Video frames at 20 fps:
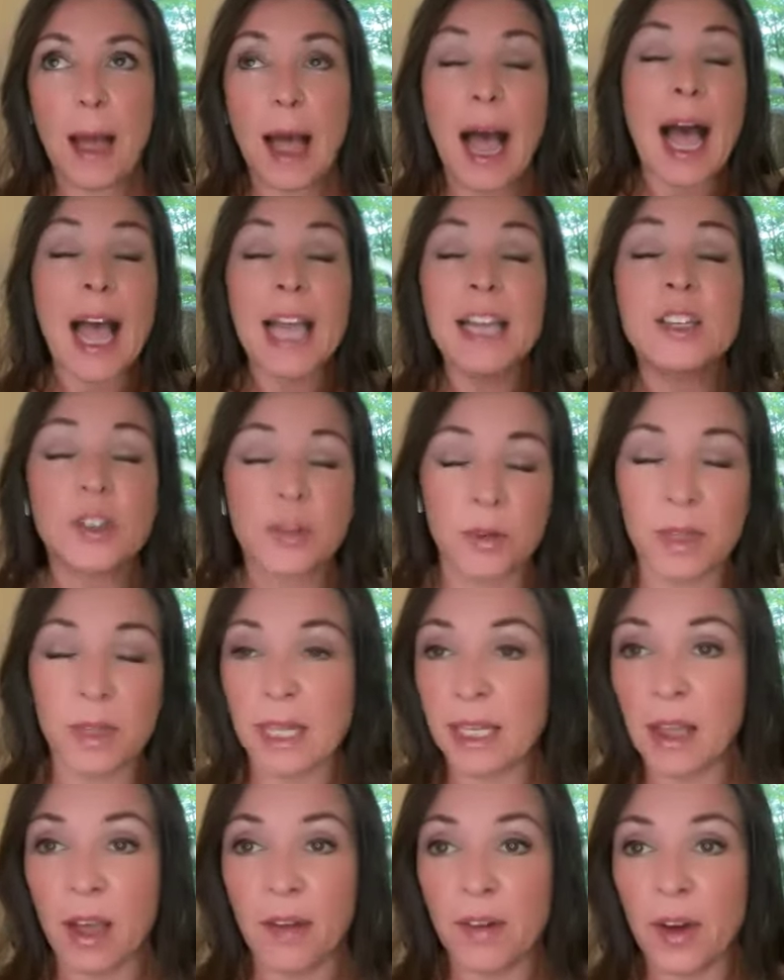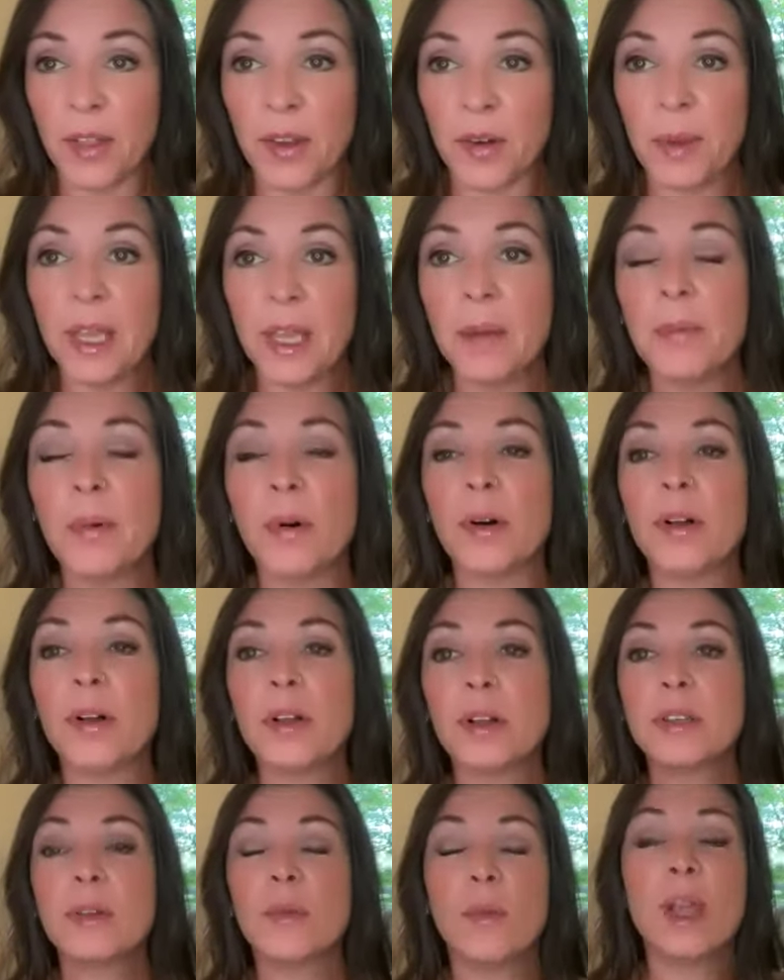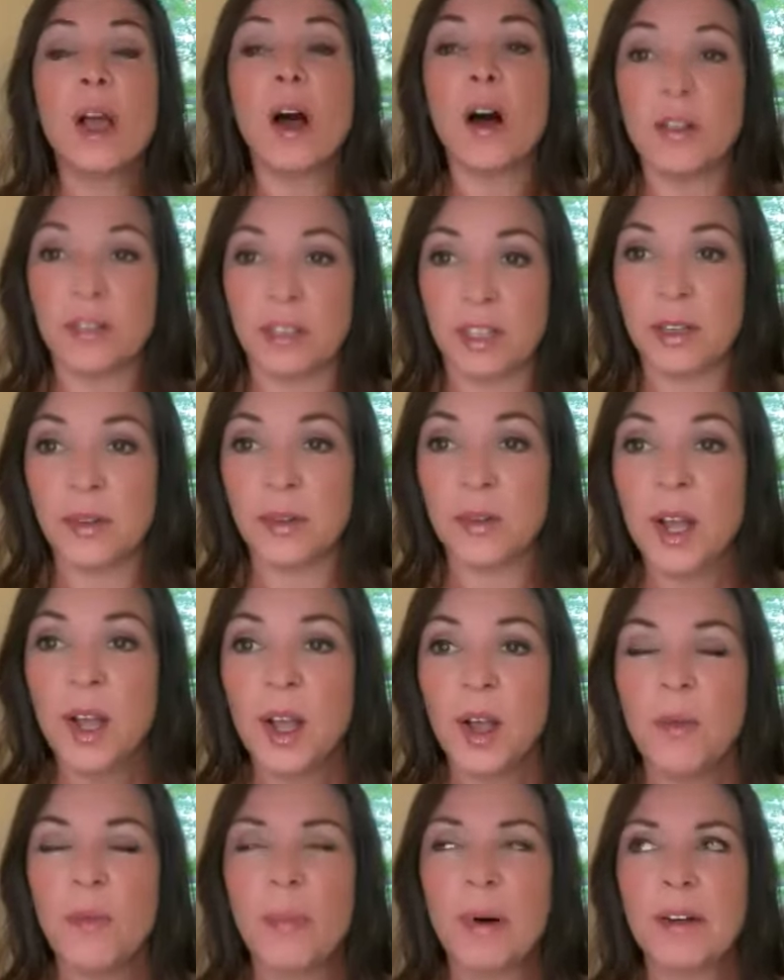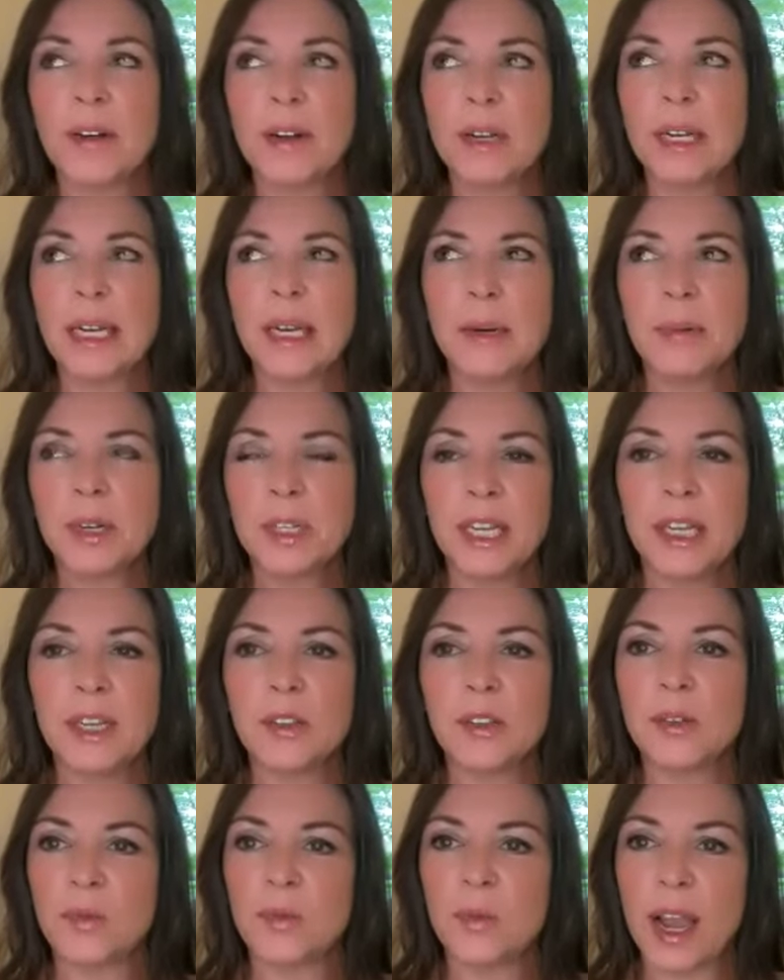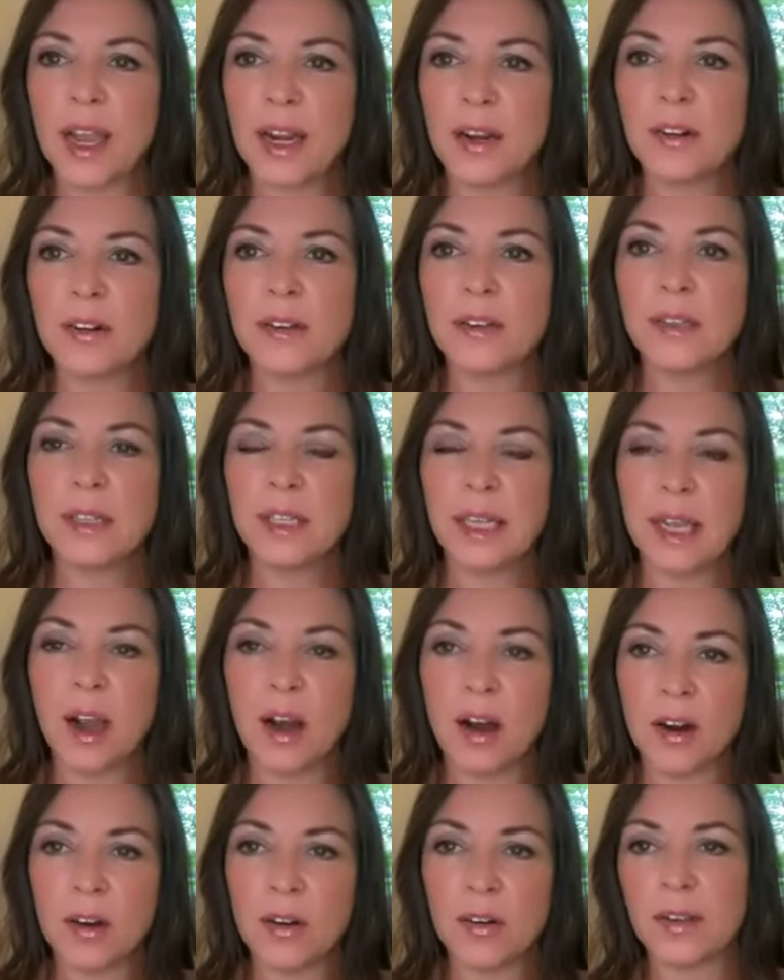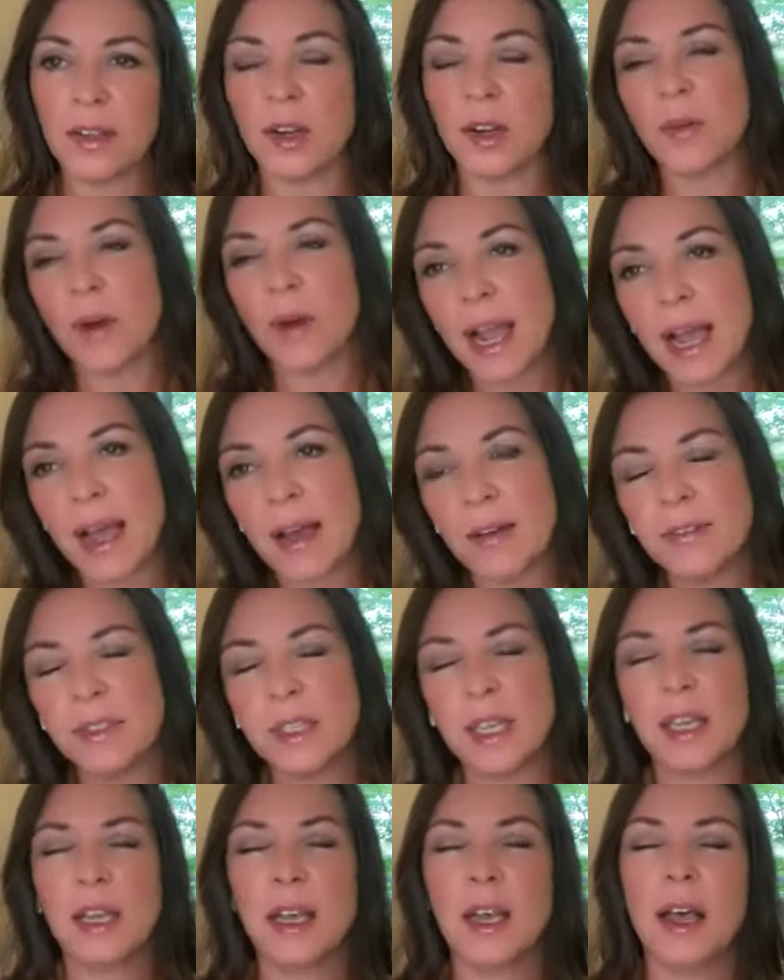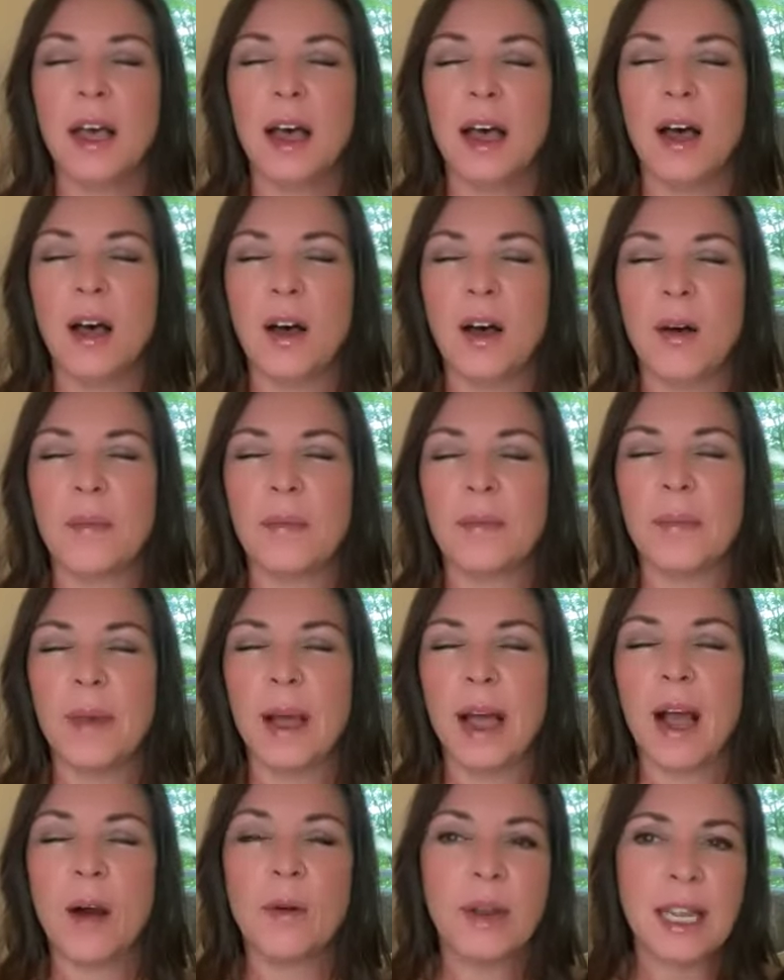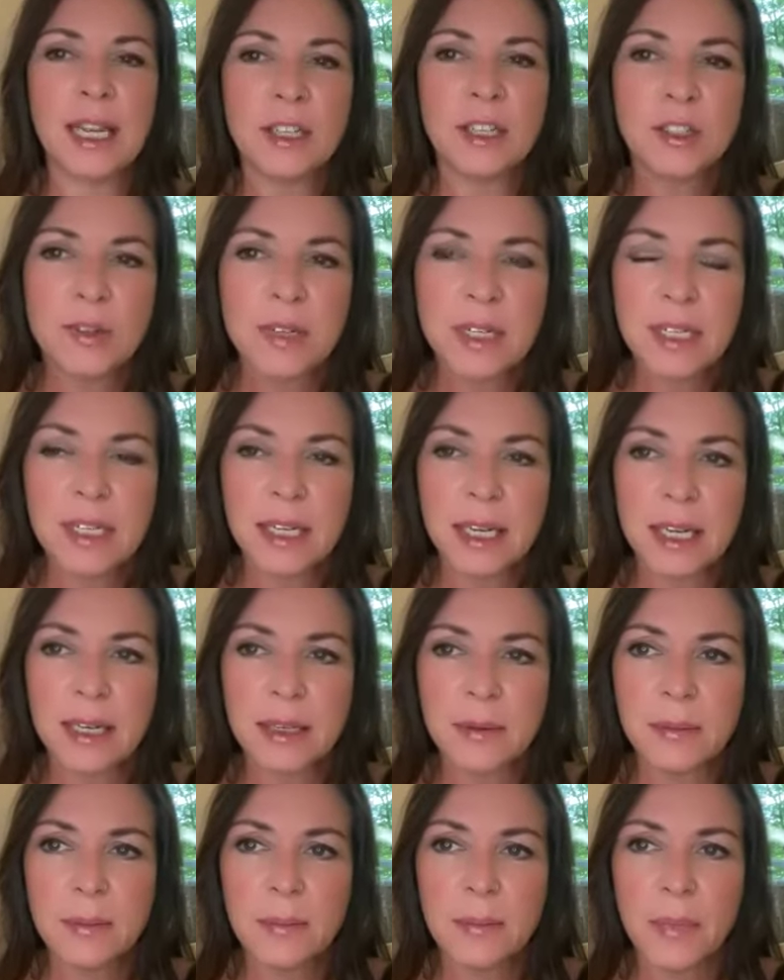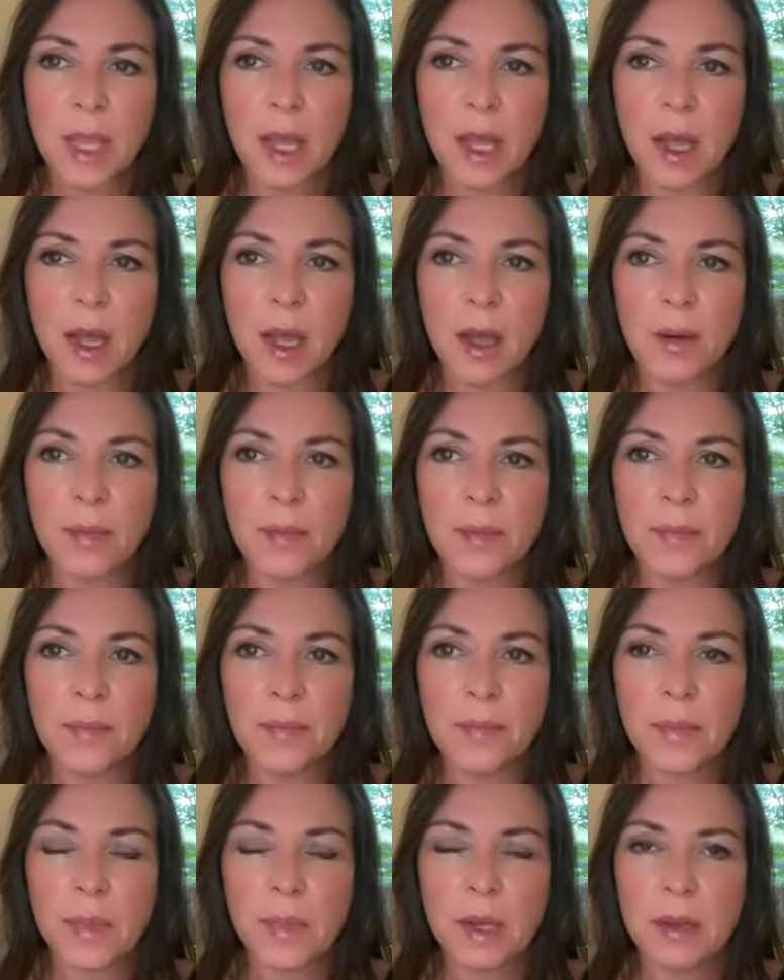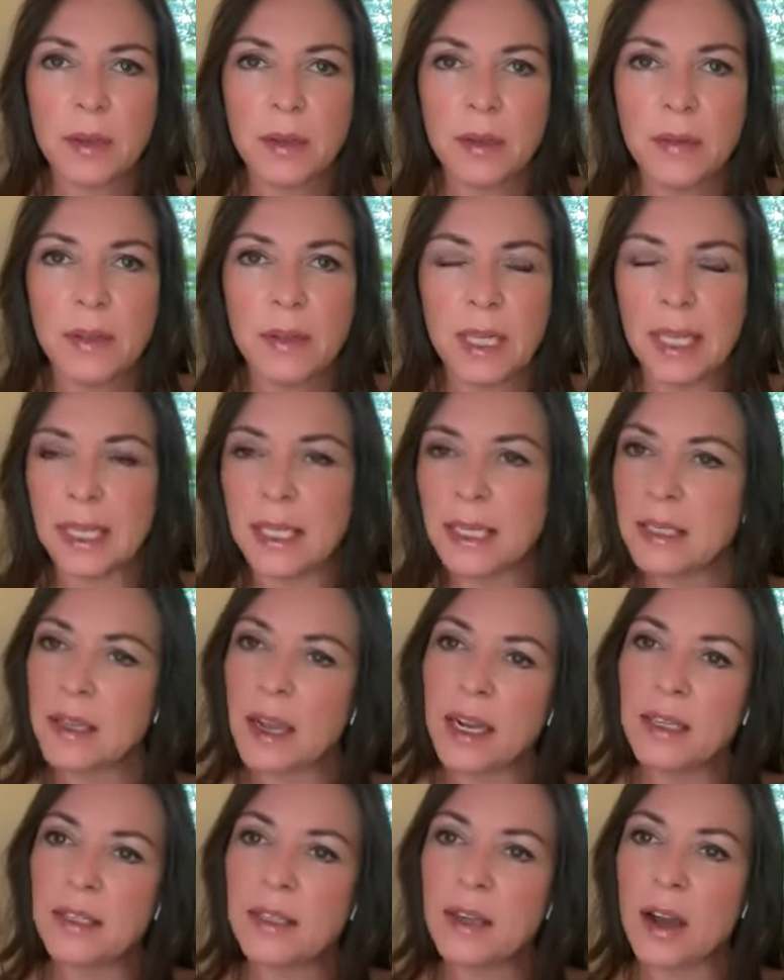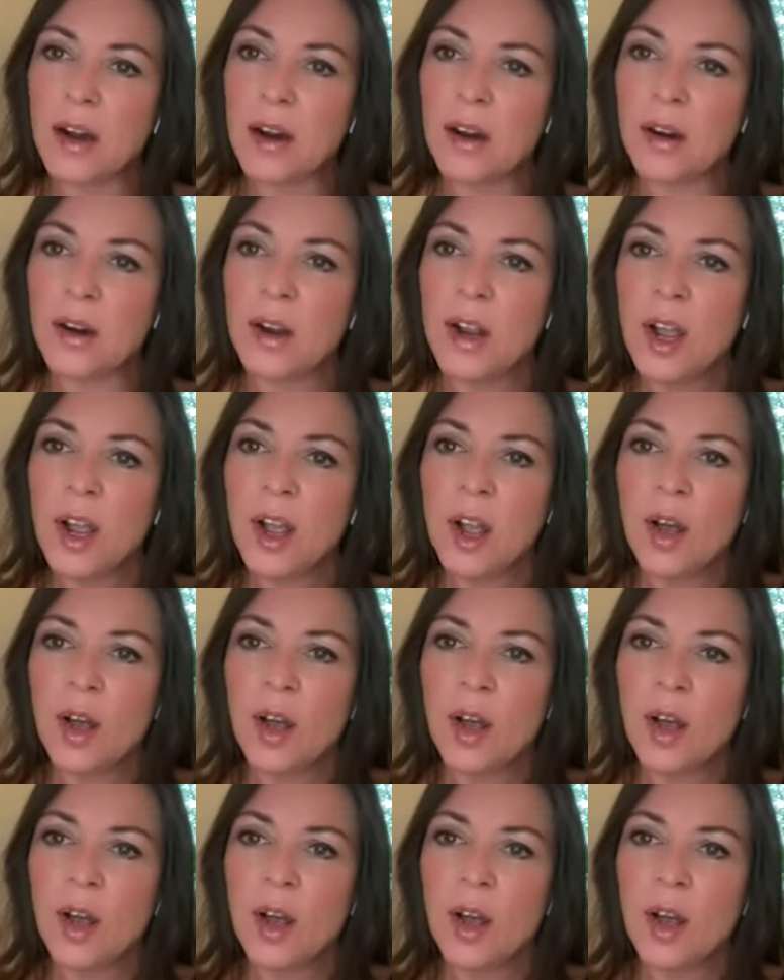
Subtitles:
other people. We all do. But in particular, writers, the art, the craft, how interesting the insights are.